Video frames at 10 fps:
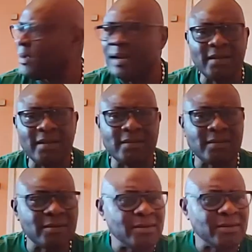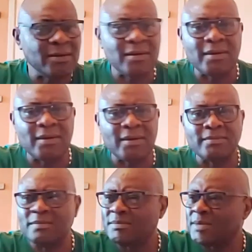Melen,
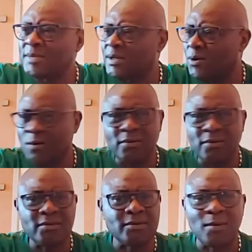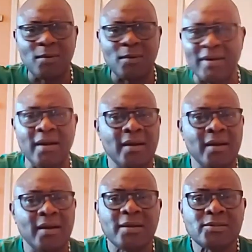Ecole, whatever.
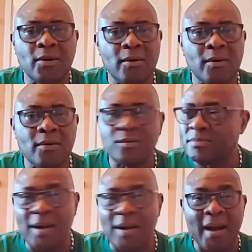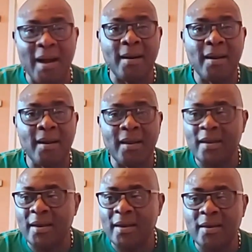So
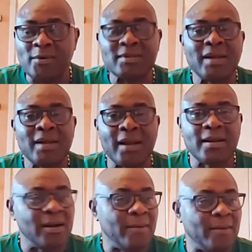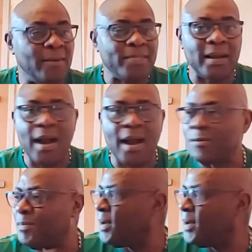it was like I would